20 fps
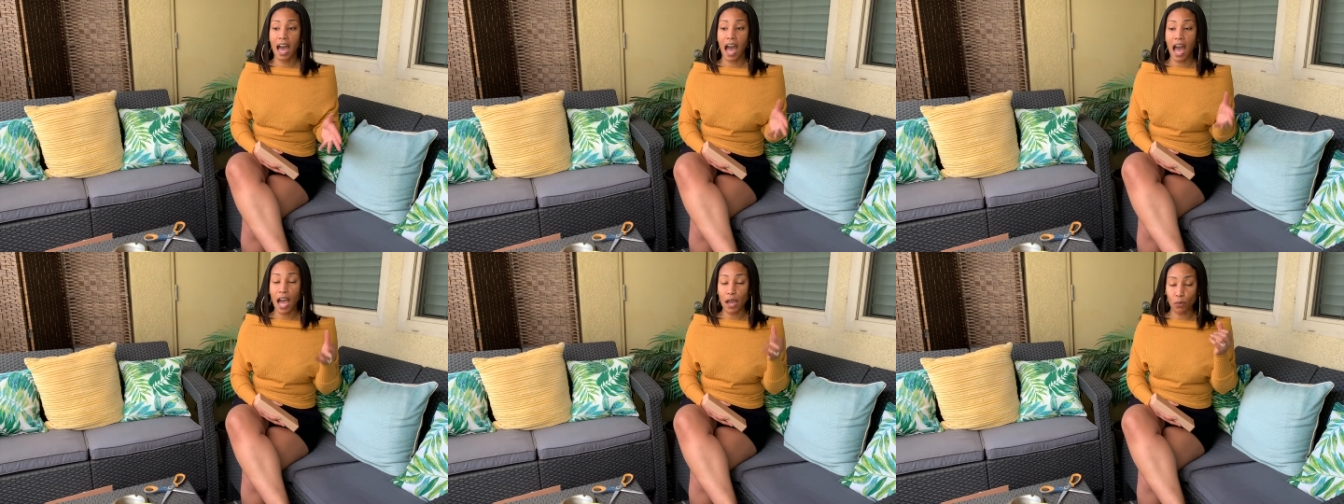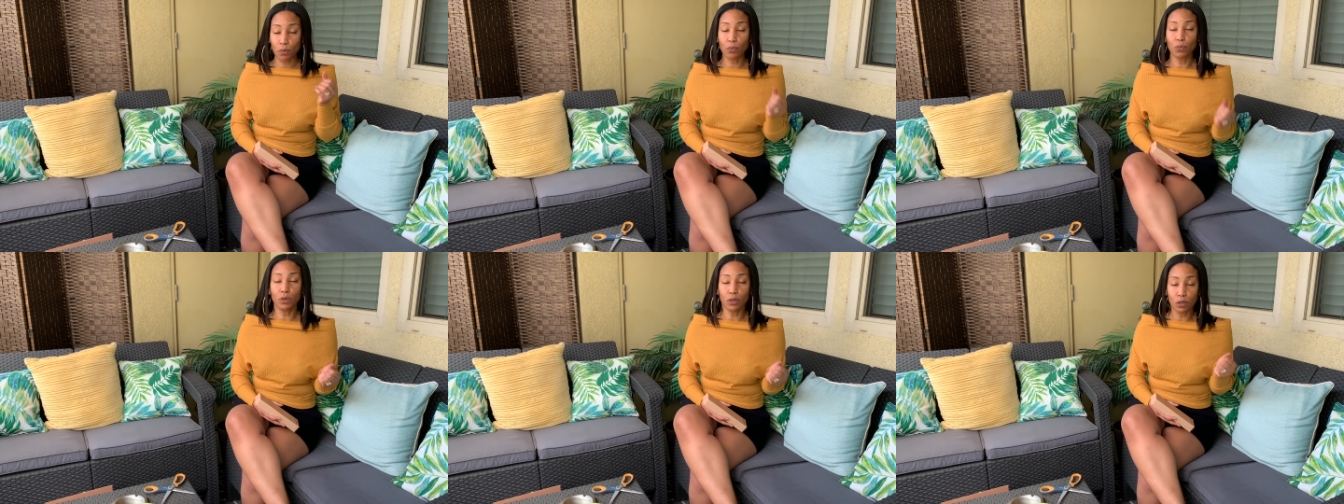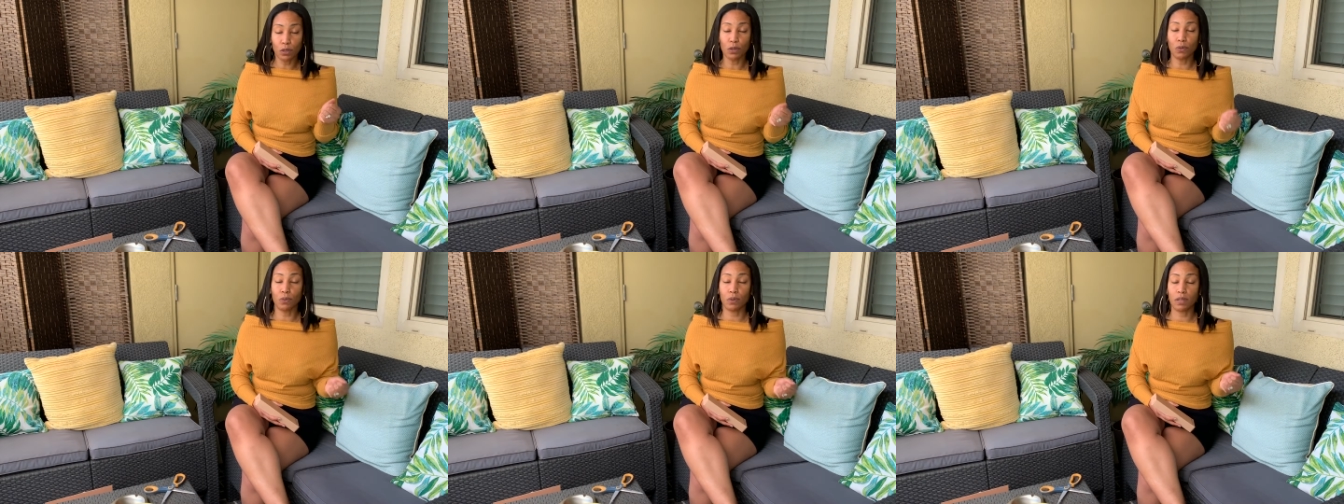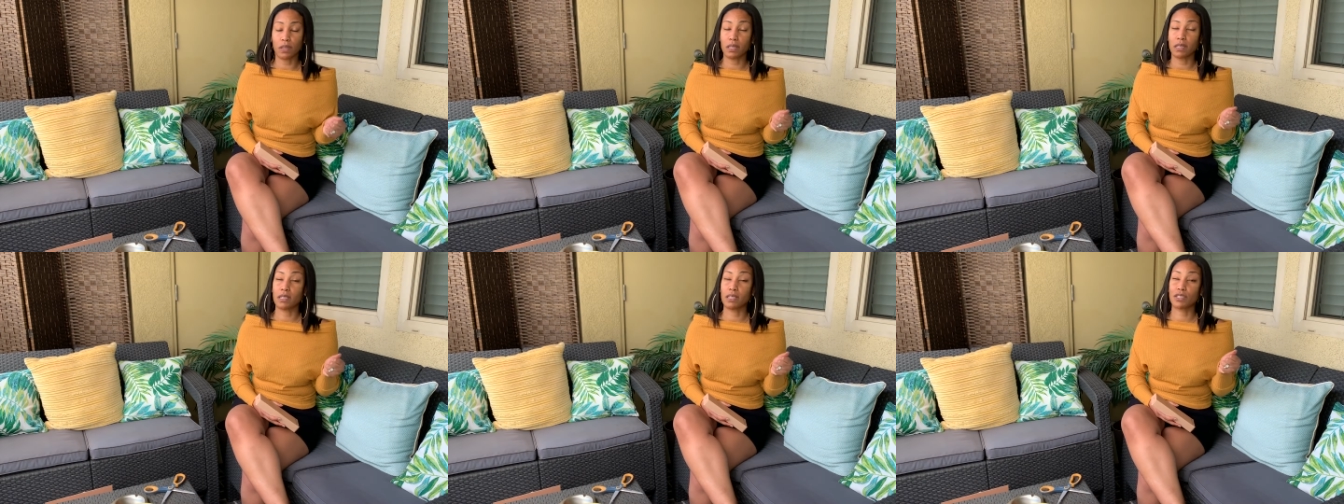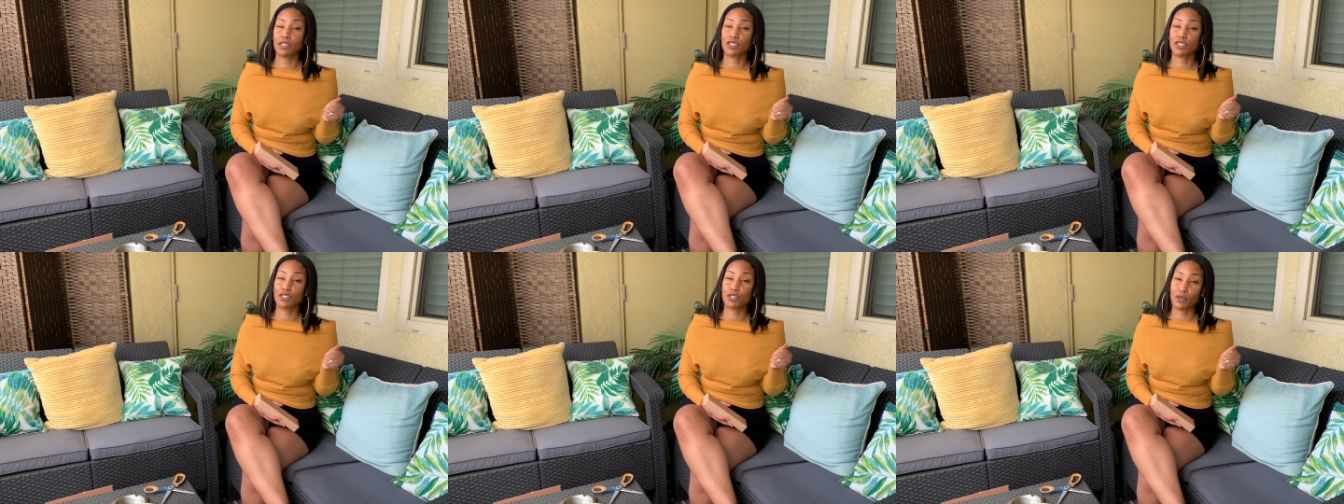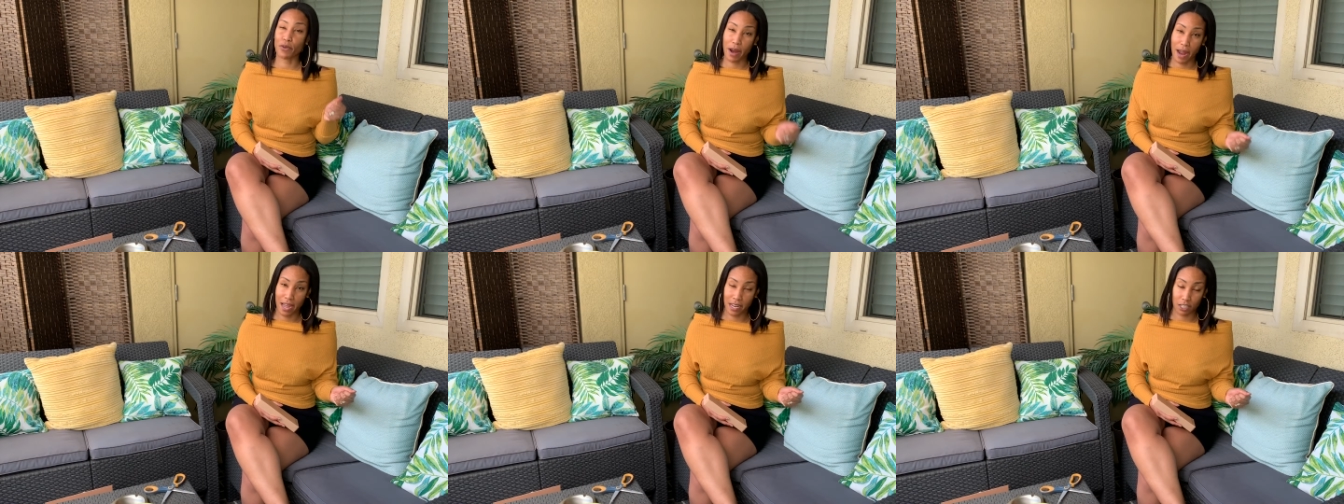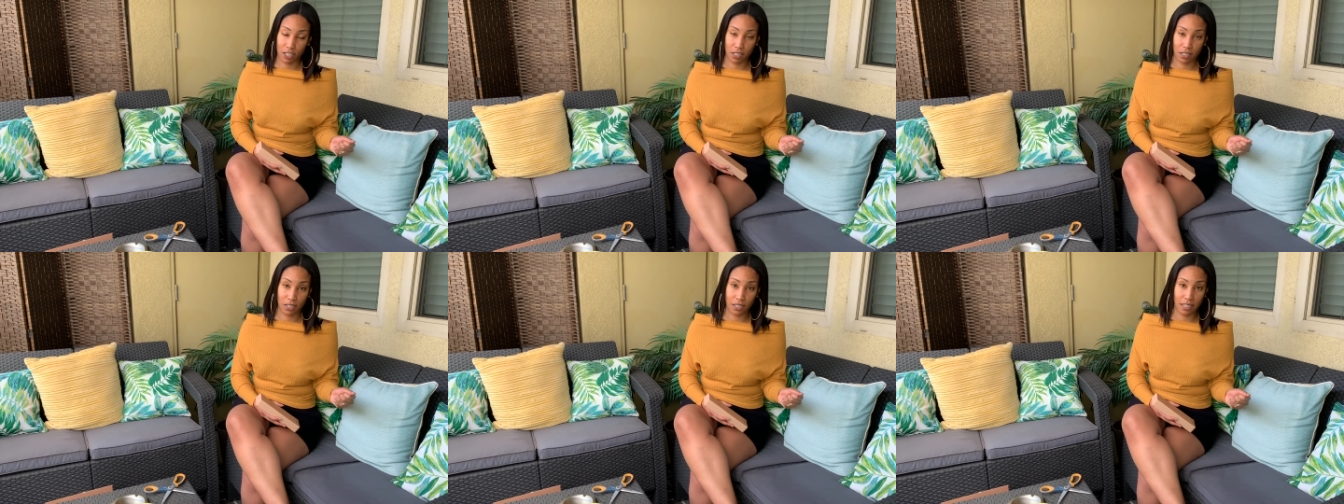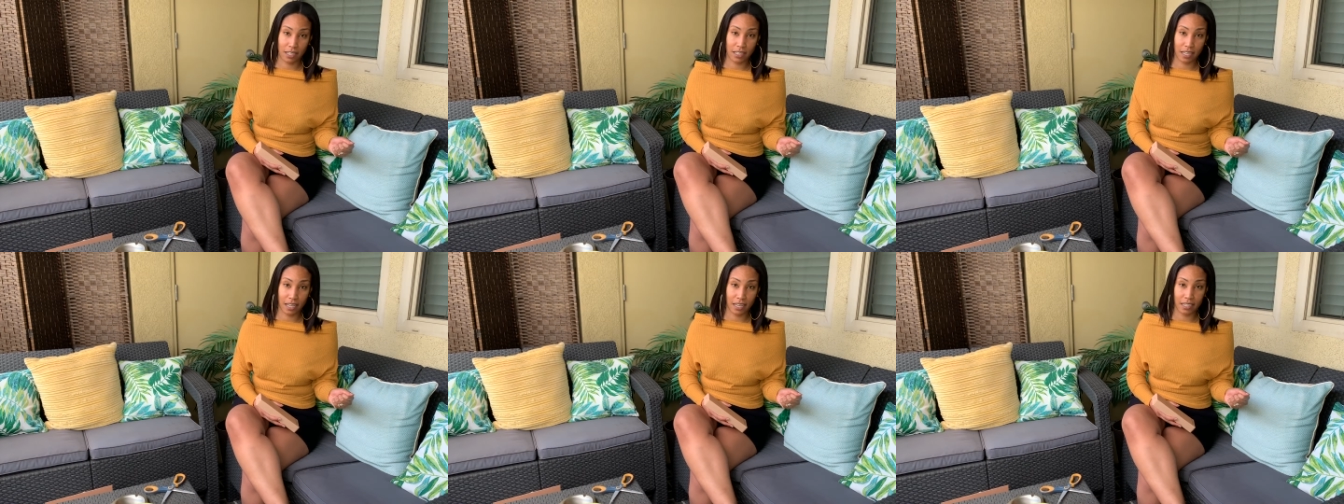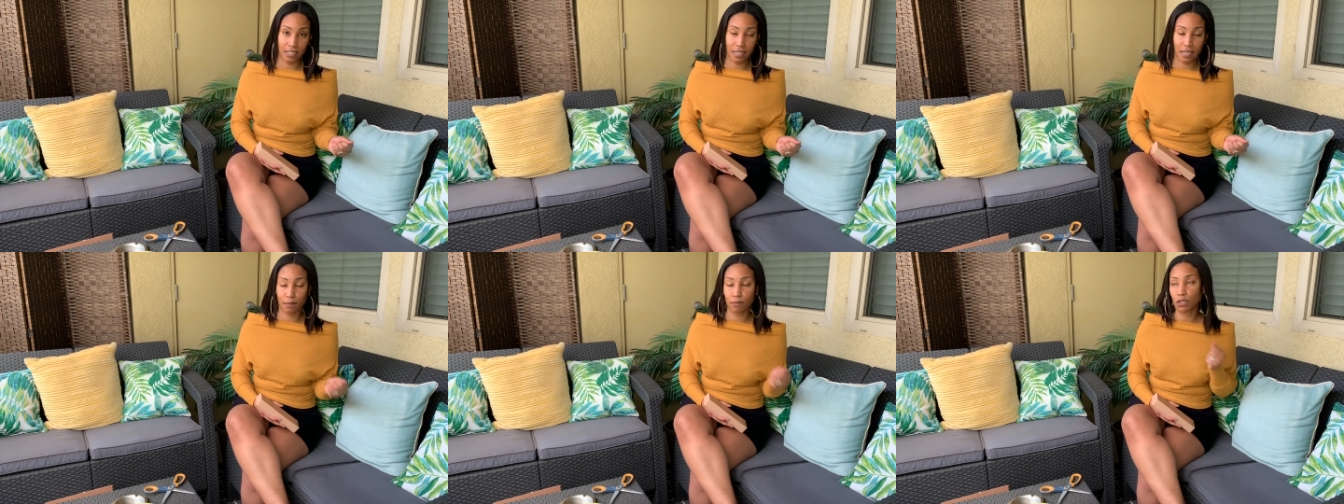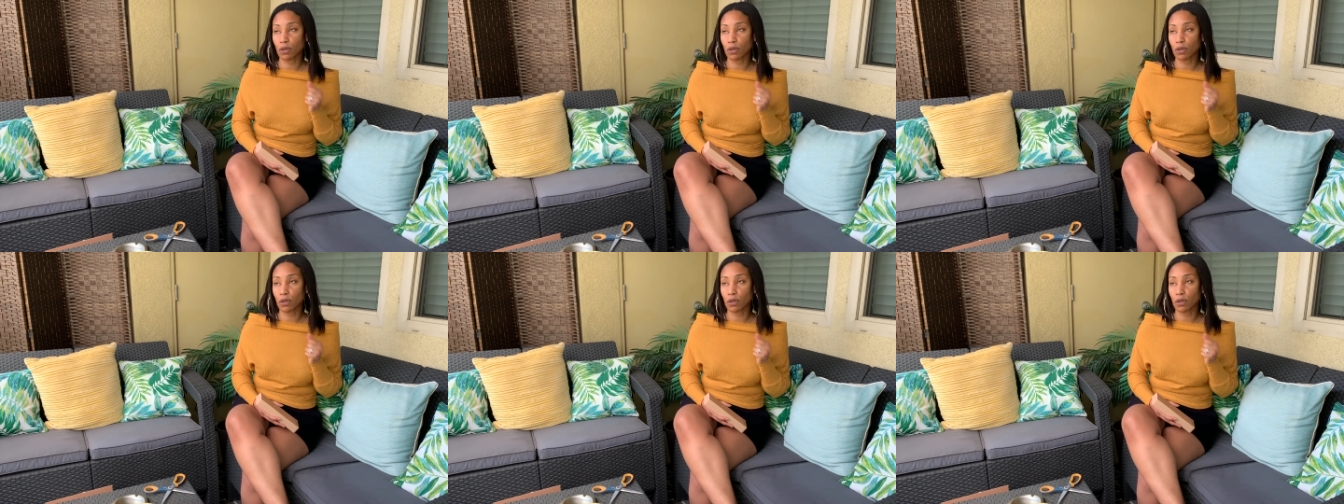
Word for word: I really, really scratched the second time.